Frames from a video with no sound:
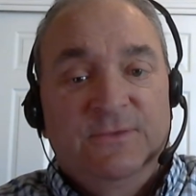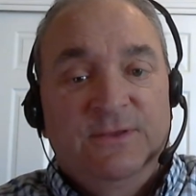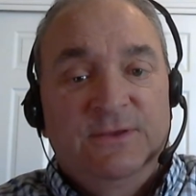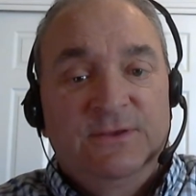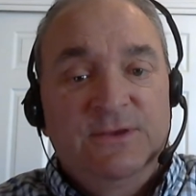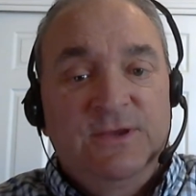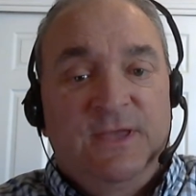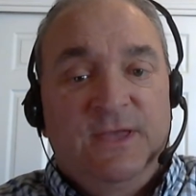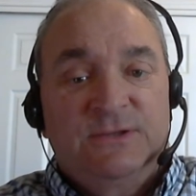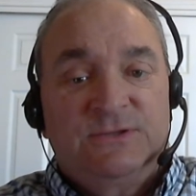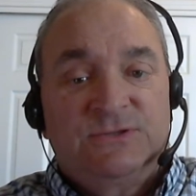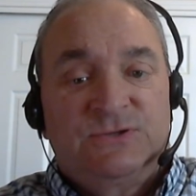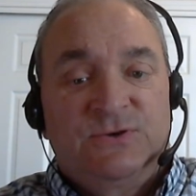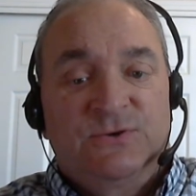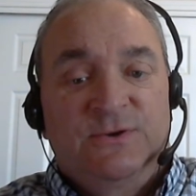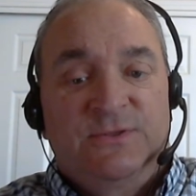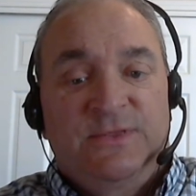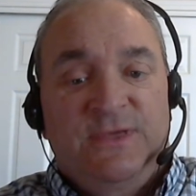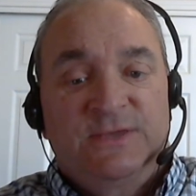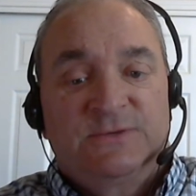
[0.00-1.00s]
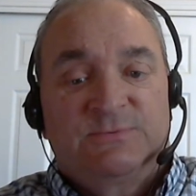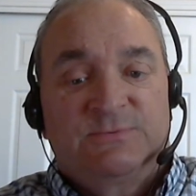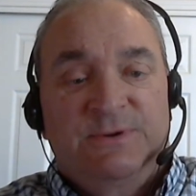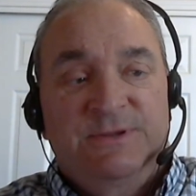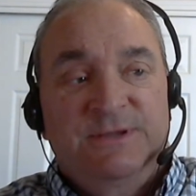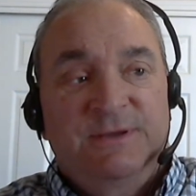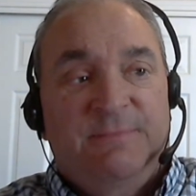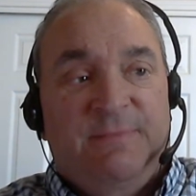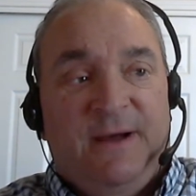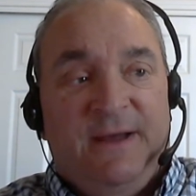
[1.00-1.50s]
You get two of these
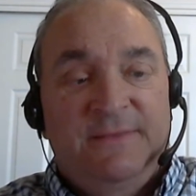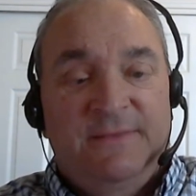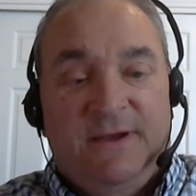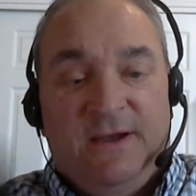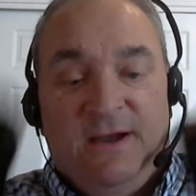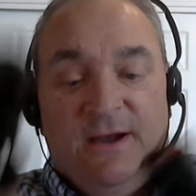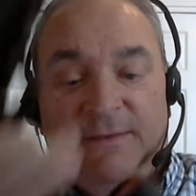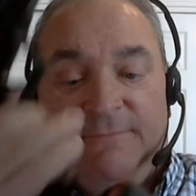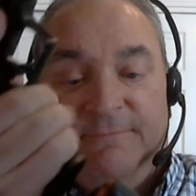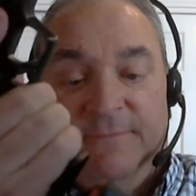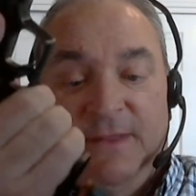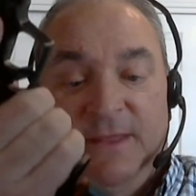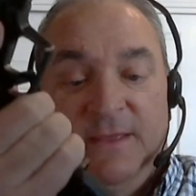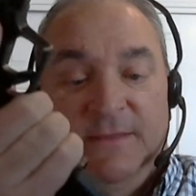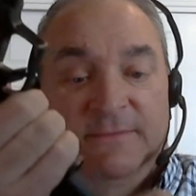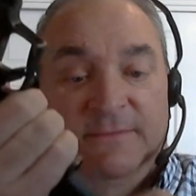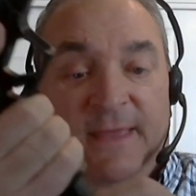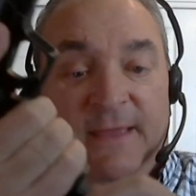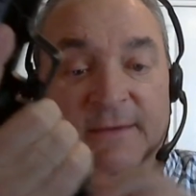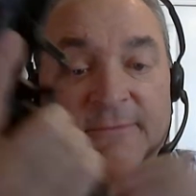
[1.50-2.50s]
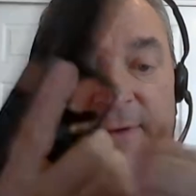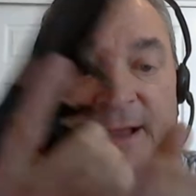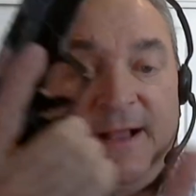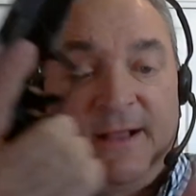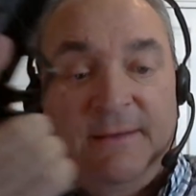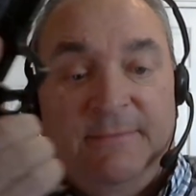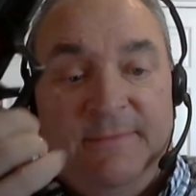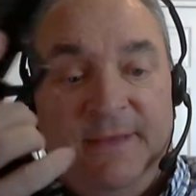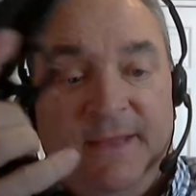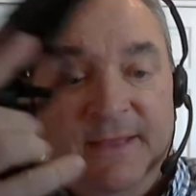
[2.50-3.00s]
when you buy the gun. They
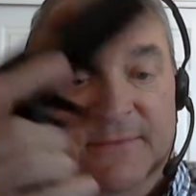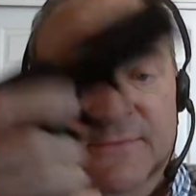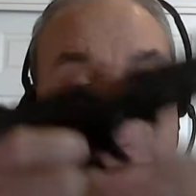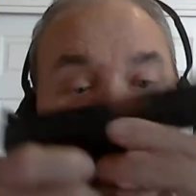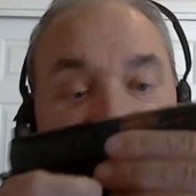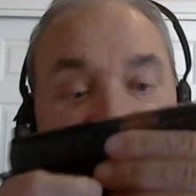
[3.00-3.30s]
recommend